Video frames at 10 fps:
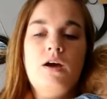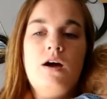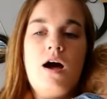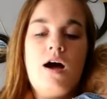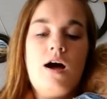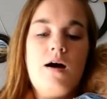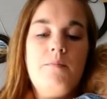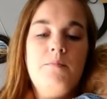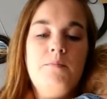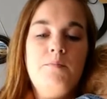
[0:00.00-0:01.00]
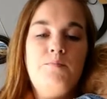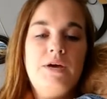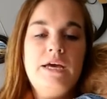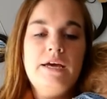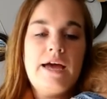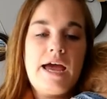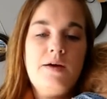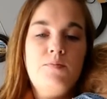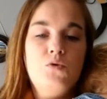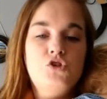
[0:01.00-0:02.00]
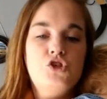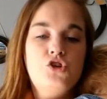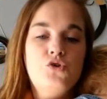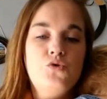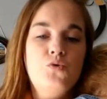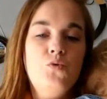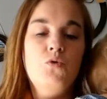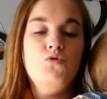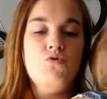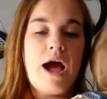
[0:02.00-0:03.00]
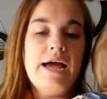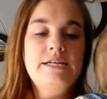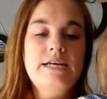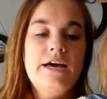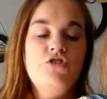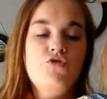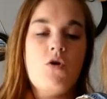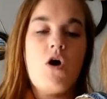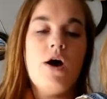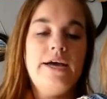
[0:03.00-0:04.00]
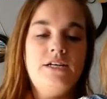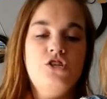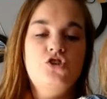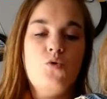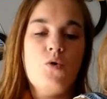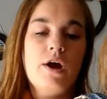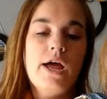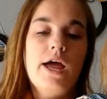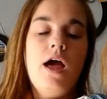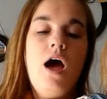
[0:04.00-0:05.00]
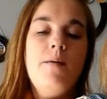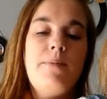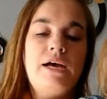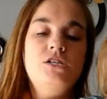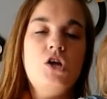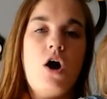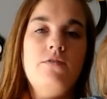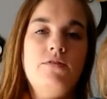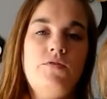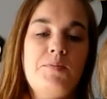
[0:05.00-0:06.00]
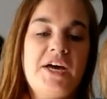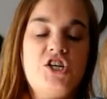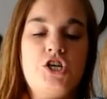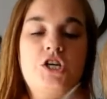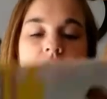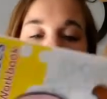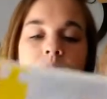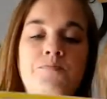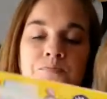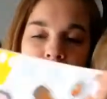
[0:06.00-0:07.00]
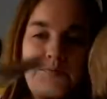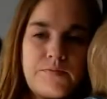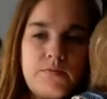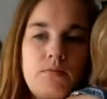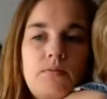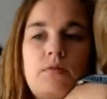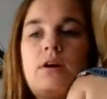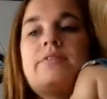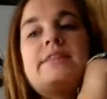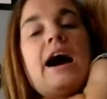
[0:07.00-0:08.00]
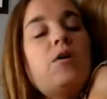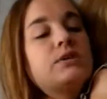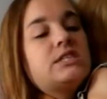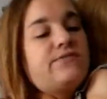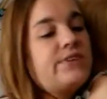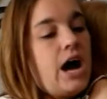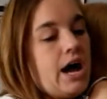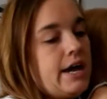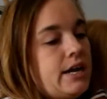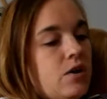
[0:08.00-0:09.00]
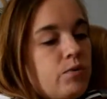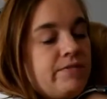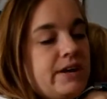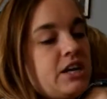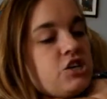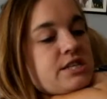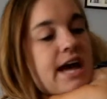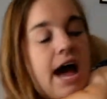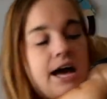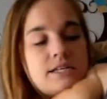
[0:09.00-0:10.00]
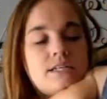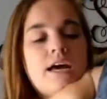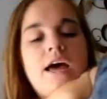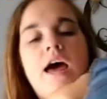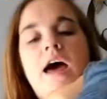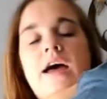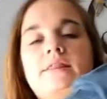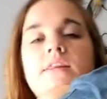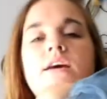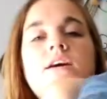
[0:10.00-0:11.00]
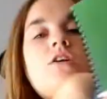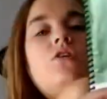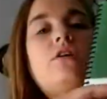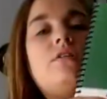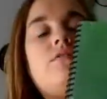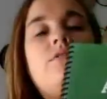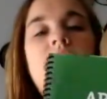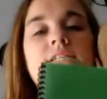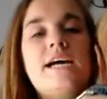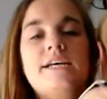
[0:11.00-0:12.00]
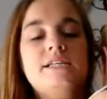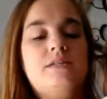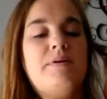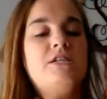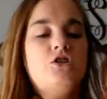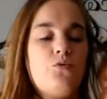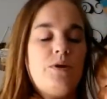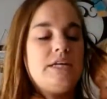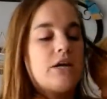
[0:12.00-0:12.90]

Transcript: um, being able to write and draw a story based off of a picture. So that was fun. We finished that. And then the second semester we did